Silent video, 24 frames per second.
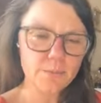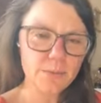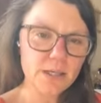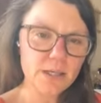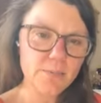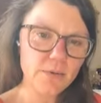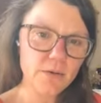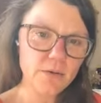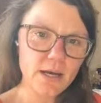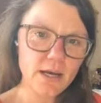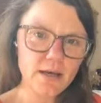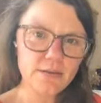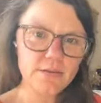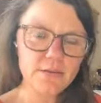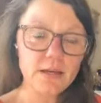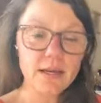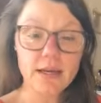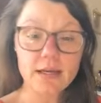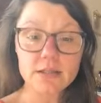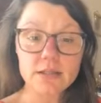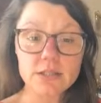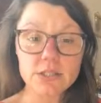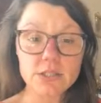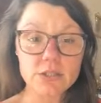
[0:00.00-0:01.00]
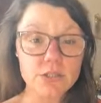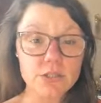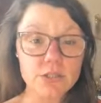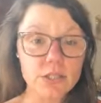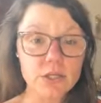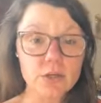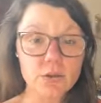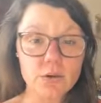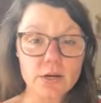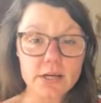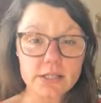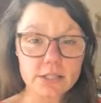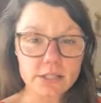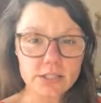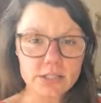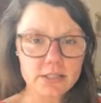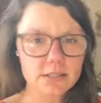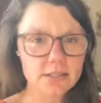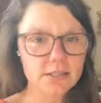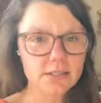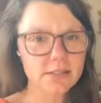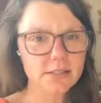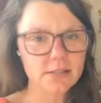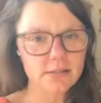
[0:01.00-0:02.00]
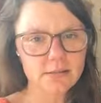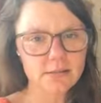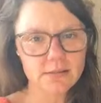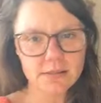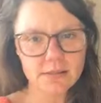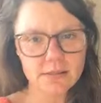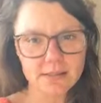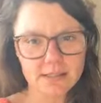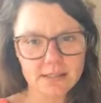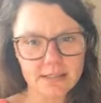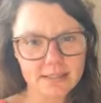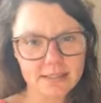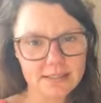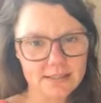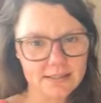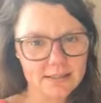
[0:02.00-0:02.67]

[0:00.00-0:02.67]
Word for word: people with, answering questions.